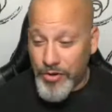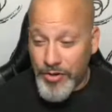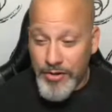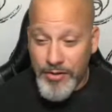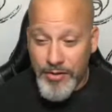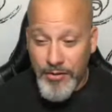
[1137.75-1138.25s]

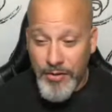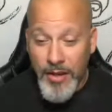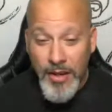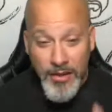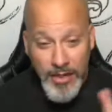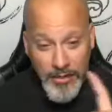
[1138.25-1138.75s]

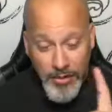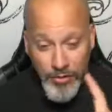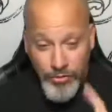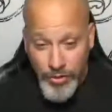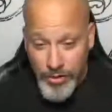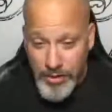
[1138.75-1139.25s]

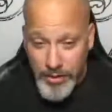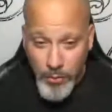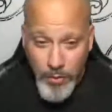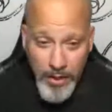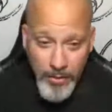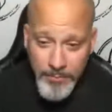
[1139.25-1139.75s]
as
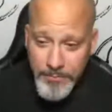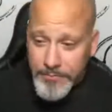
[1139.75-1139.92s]
well.